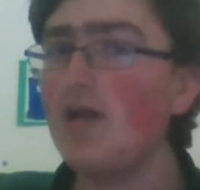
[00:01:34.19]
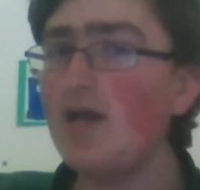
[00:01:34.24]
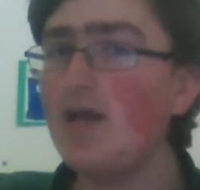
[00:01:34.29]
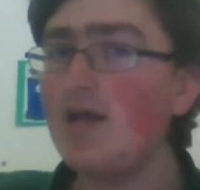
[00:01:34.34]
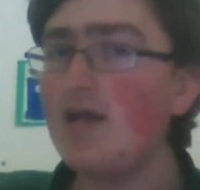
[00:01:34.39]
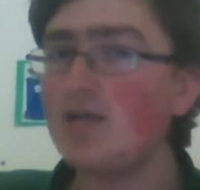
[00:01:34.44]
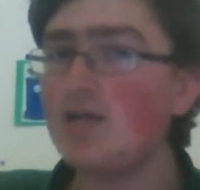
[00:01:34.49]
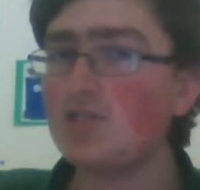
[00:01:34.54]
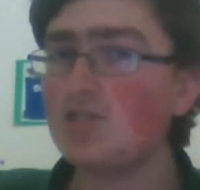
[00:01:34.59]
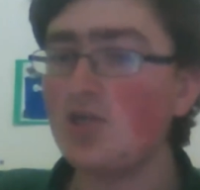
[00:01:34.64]

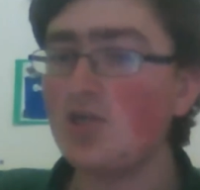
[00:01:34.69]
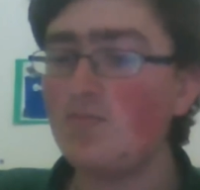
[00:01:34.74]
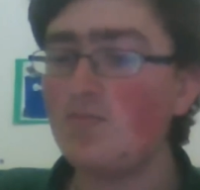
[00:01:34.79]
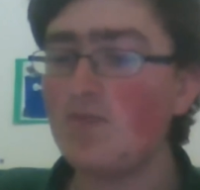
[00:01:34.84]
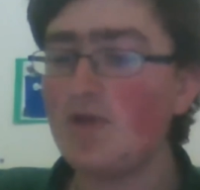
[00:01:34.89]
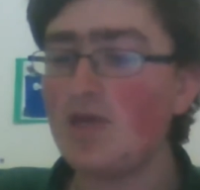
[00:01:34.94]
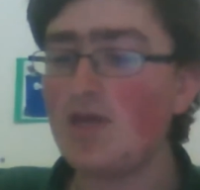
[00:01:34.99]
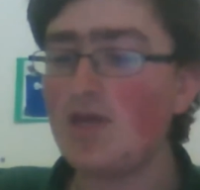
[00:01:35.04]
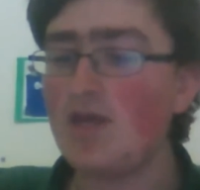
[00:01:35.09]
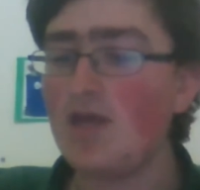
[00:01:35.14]
It's going to
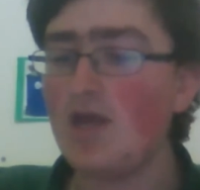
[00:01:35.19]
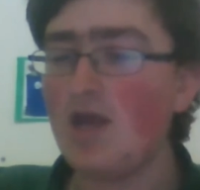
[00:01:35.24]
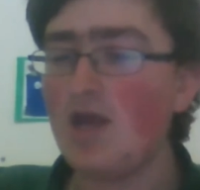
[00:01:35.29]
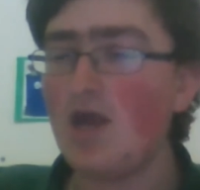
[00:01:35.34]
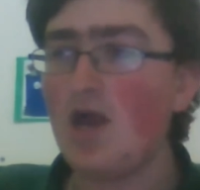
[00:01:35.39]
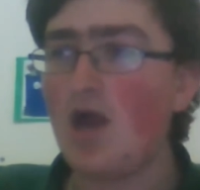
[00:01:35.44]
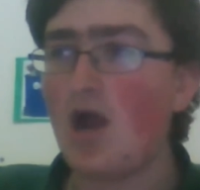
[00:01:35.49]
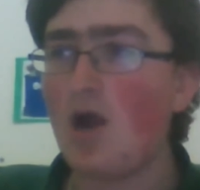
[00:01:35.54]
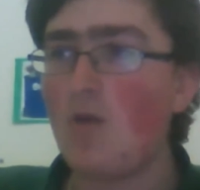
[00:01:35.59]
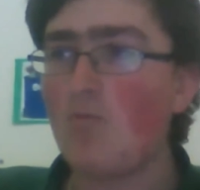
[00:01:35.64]
be
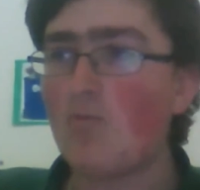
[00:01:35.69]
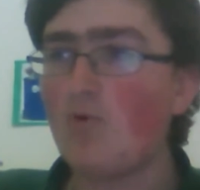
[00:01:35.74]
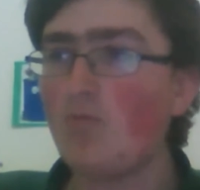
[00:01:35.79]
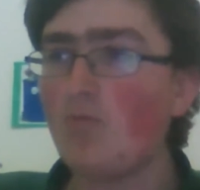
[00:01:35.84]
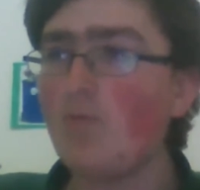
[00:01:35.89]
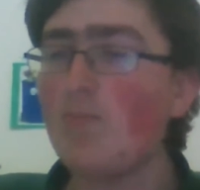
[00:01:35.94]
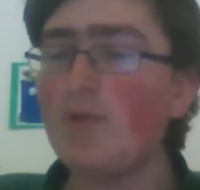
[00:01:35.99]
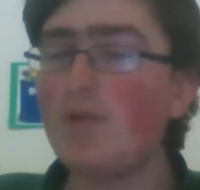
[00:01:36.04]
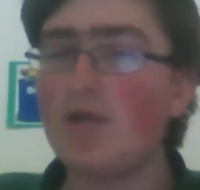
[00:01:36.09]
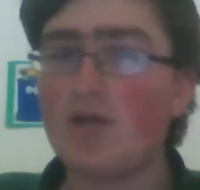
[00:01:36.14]

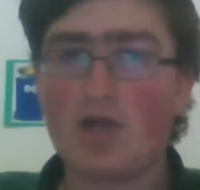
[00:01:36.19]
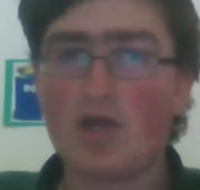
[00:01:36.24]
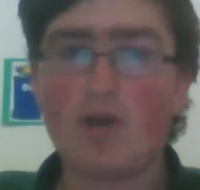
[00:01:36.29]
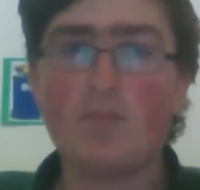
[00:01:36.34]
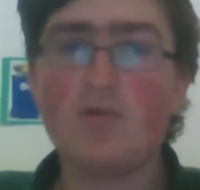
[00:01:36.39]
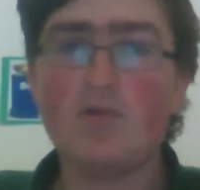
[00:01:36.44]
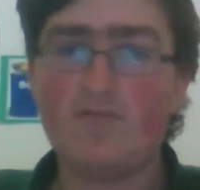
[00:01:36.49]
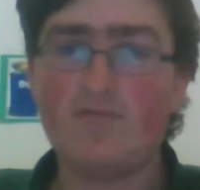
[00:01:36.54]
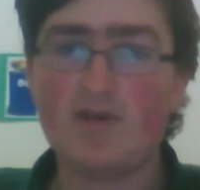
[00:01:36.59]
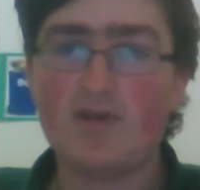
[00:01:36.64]
probably a couple
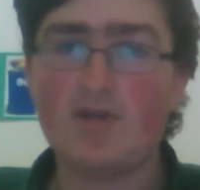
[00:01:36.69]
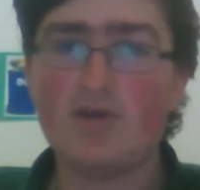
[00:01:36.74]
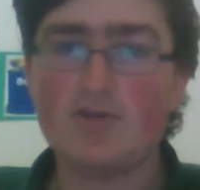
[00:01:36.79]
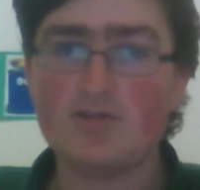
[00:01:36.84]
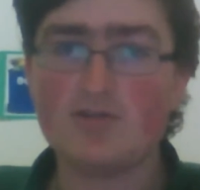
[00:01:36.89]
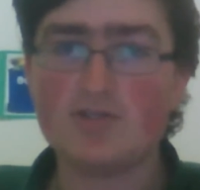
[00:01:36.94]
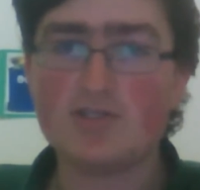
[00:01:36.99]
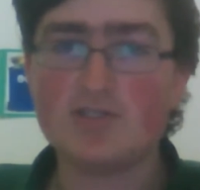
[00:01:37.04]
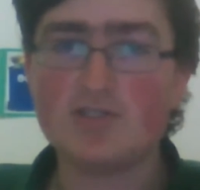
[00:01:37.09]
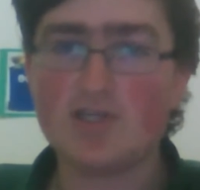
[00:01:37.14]
of videos
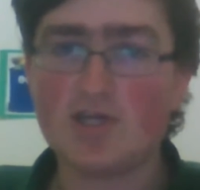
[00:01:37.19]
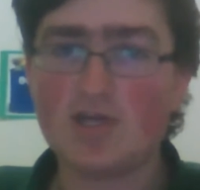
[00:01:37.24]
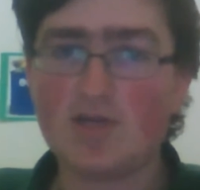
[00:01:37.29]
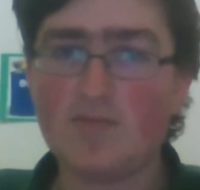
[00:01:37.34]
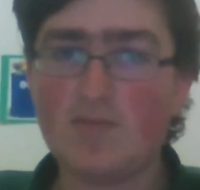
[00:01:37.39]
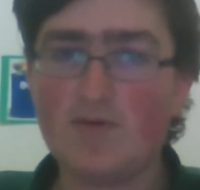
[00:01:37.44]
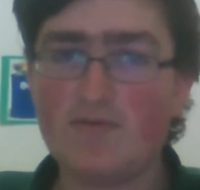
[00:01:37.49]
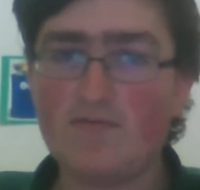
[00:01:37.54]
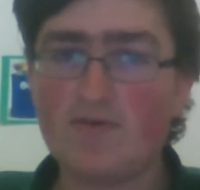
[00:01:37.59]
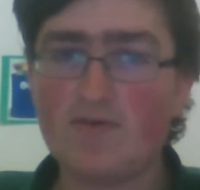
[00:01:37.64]
because they're going to be
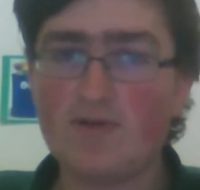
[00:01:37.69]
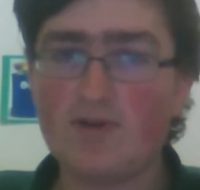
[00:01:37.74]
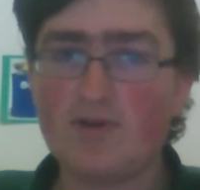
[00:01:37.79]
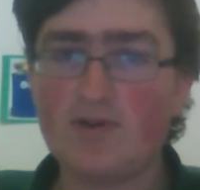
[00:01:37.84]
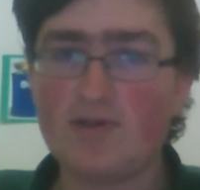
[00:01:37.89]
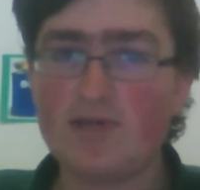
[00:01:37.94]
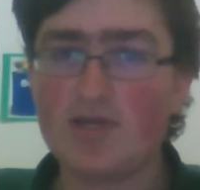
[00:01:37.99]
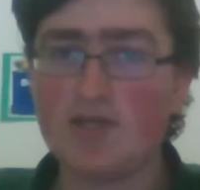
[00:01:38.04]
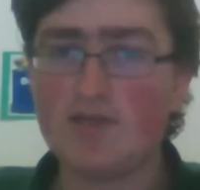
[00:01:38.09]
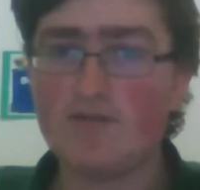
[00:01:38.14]

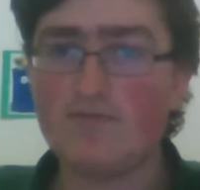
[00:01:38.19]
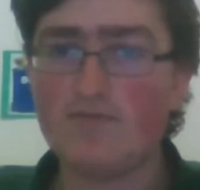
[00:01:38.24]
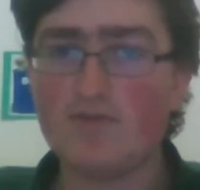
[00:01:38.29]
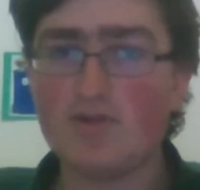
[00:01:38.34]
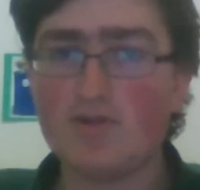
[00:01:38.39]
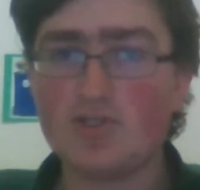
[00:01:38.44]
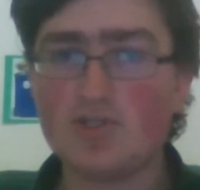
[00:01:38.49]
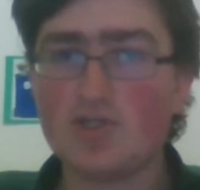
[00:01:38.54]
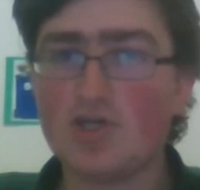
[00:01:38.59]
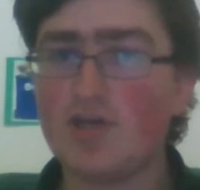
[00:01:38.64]
fairly
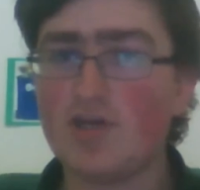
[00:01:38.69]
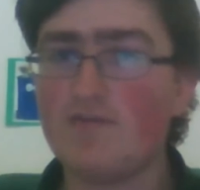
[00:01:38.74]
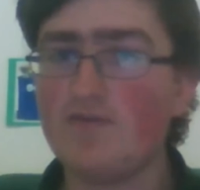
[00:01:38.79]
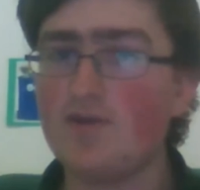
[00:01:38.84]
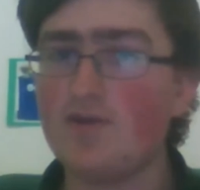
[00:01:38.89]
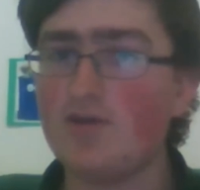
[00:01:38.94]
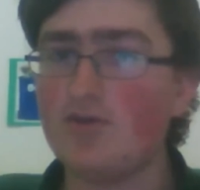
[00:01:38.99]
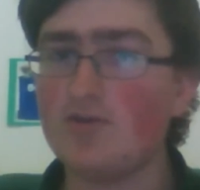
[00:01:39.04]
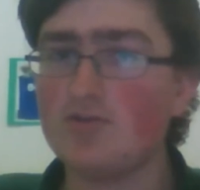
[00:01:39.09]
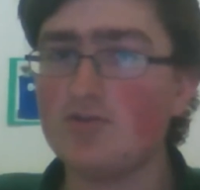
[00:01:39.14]
chunky
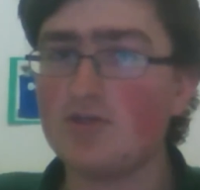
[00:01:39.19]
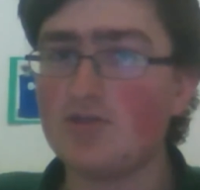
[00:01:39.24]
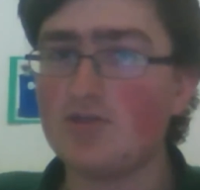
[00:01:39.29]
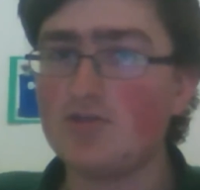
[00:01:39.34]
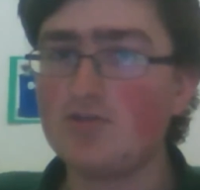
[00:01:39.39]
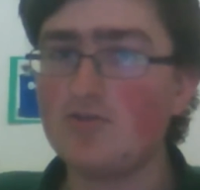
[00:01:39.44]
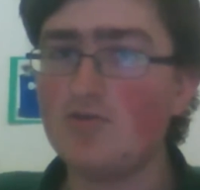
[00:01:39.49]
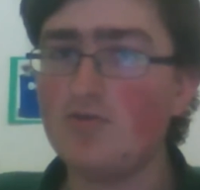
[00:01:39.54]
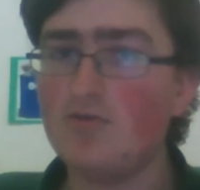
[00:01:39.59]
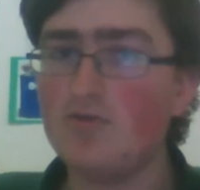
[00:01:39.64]
videos. I'll
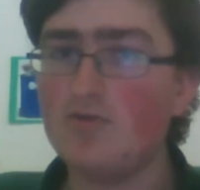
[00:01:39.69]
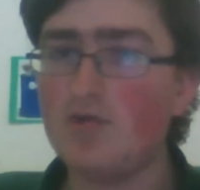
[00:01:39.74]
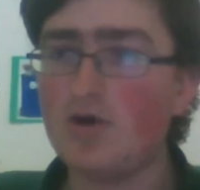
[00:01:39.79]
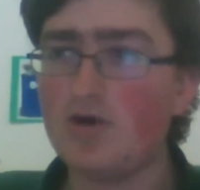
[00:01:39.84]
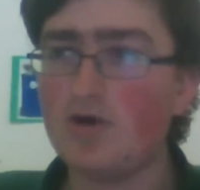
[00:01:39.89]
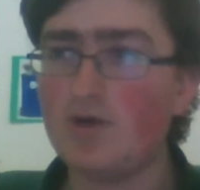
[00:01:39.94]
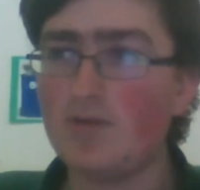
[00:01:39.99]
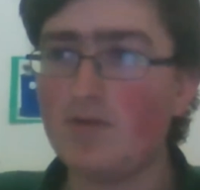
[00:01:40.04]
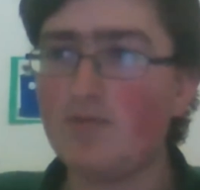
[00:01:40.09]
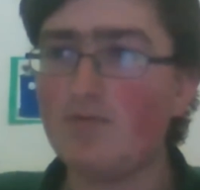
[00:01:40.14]
do a
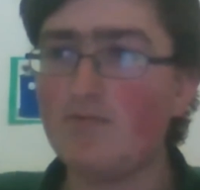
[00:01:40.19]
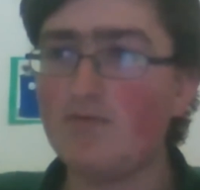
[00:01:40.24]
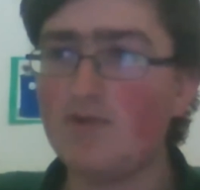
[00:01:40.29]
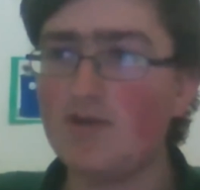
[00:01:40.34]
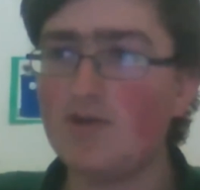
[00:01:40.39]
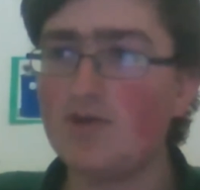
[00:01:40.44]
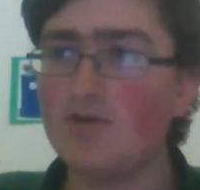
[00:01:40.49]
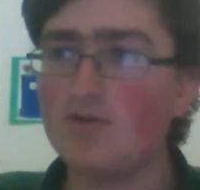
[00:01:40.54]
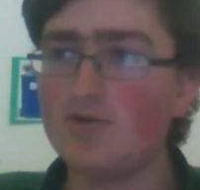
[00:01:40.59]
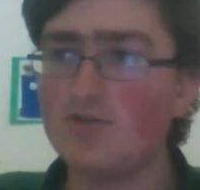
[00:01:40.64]
couple
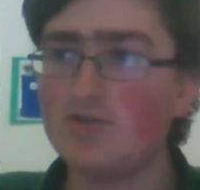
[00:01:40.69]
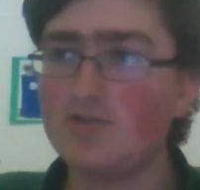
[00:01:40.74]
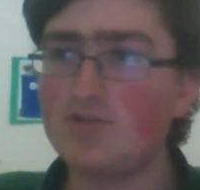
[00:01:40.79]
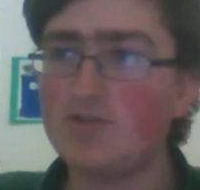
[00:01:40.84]
videos.